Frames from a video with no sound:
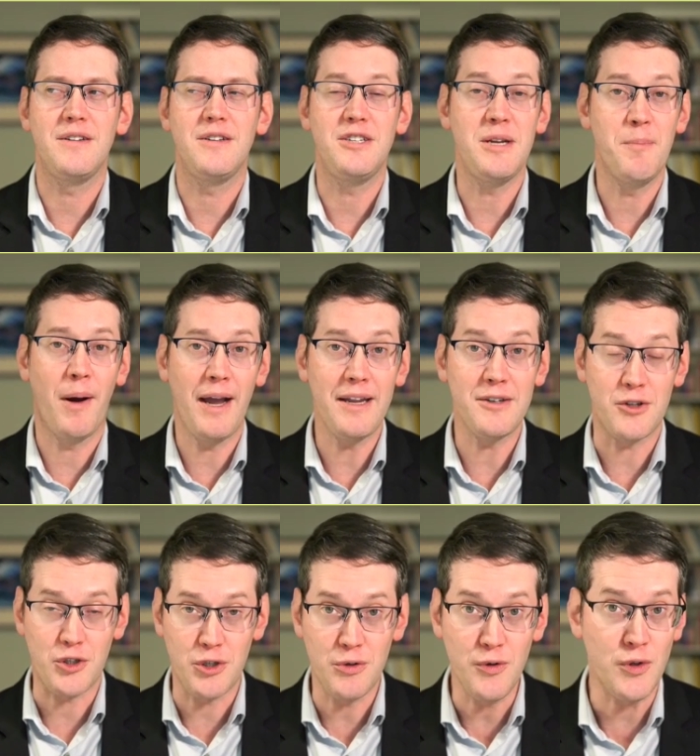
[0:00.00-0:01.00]
she might
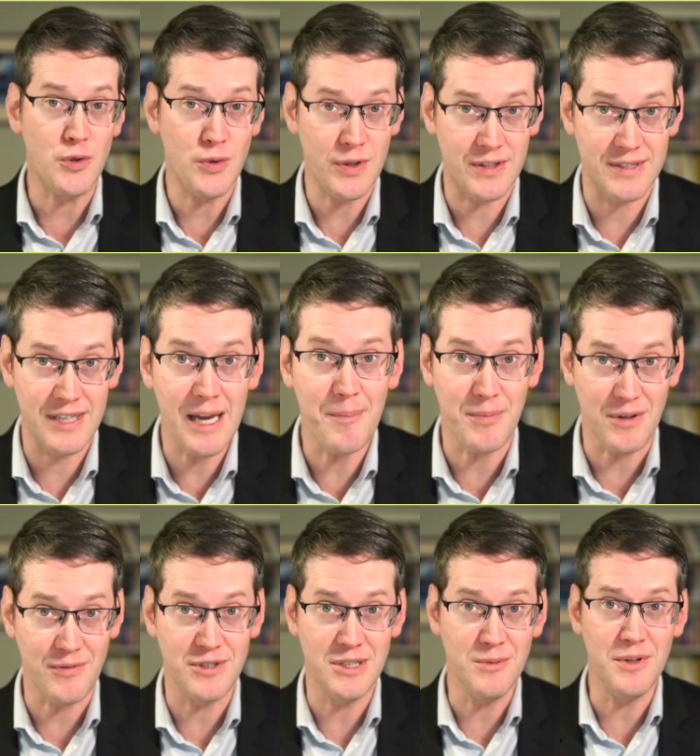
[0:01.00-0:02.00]
choose to accept
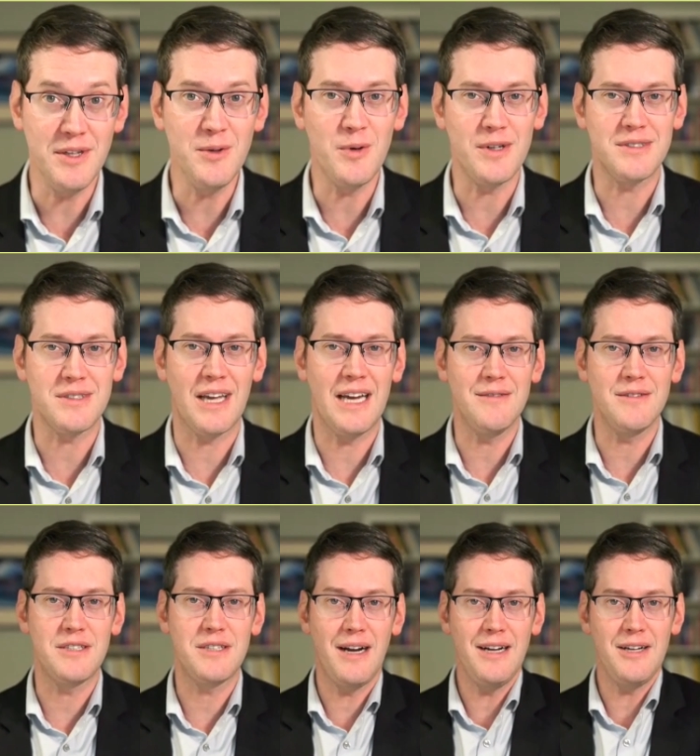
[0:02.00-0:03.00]
if she really wants to have a
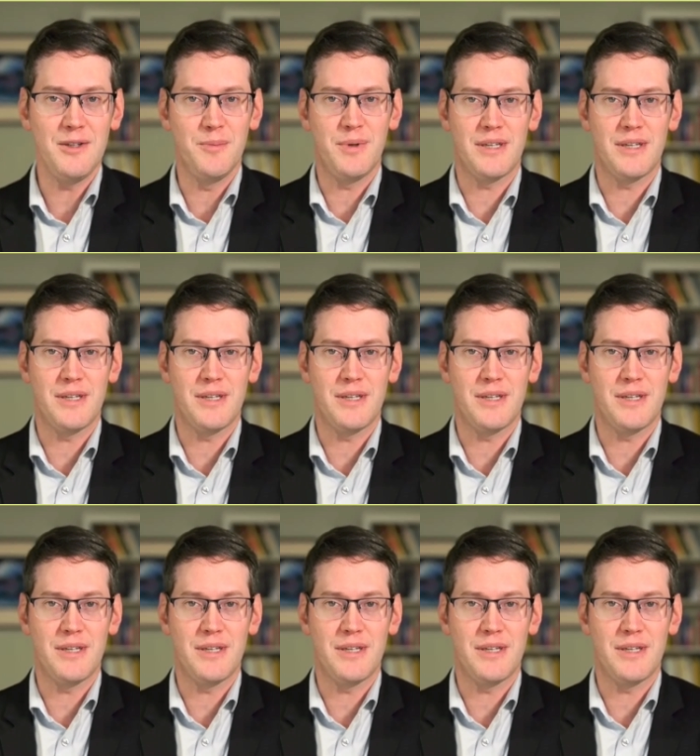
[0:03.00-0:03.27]
child.